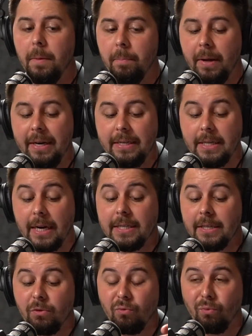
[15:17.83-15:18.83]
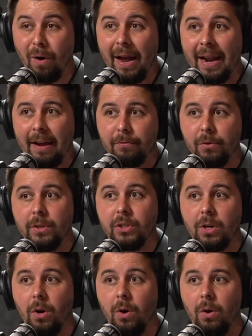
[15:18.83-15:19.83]
But he does it right after he's
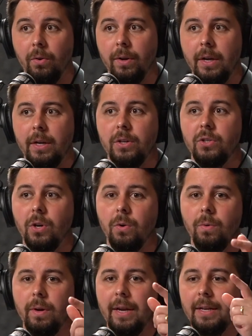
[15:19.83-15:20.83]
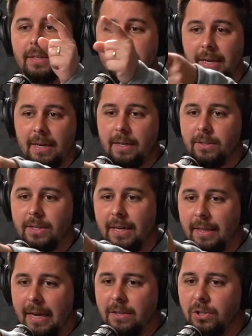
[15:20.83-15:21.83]
called. So it says
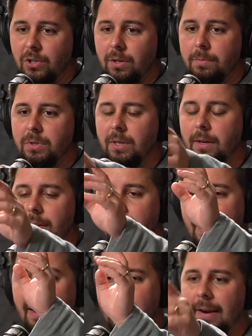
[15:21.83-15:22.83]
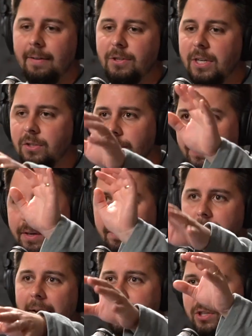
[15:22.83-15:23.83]
in that description that INFJs are very
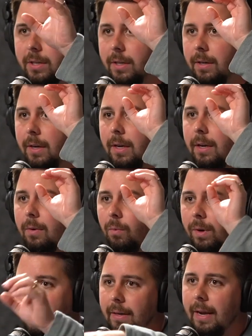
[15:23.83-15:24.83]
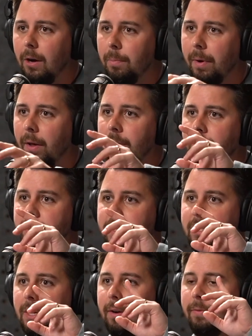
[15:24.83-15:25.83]
compassionate, willing to help others and
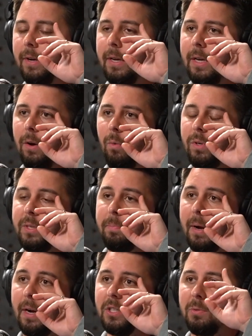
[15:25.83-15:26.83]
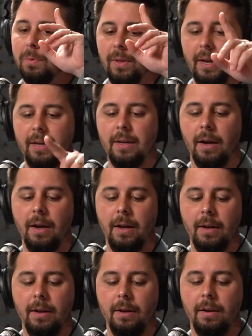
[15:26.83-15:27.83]
stuff. Was it possible that
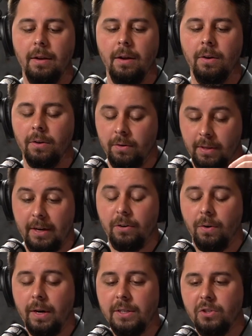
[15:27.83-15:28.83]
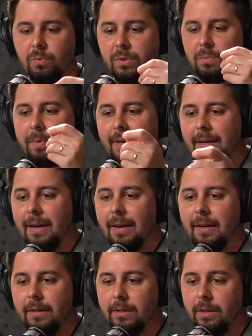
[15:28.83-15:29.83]
God or that Christ was
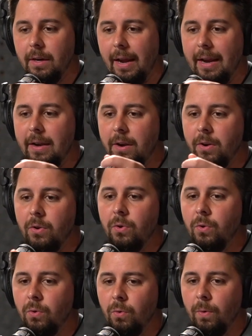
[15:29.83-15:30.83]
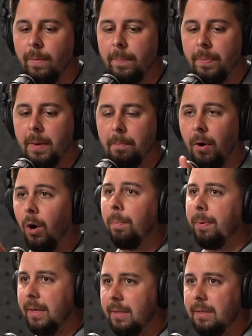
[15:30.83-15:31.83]
beginning a new
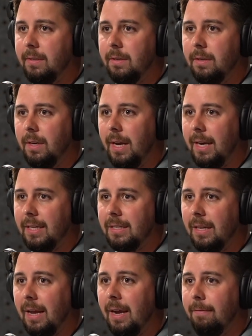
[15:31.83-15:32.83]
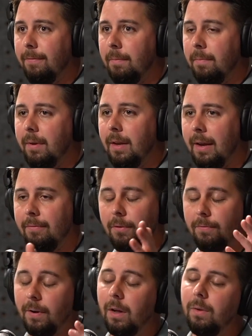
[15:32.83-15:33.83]
purpose in his yeah. life after
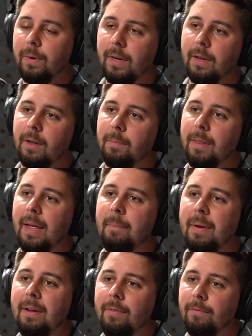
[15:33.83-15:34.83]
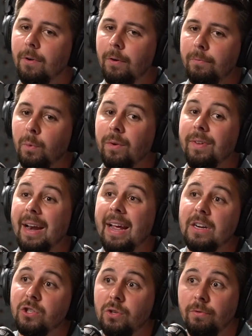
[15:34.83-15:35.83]
following him and that may have involved more of an
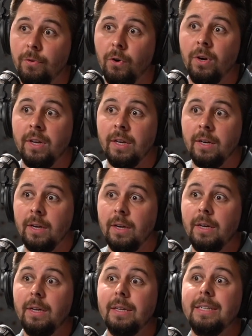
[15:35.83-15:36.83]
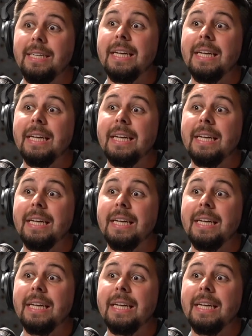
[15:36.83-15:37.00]
extroverted yeah.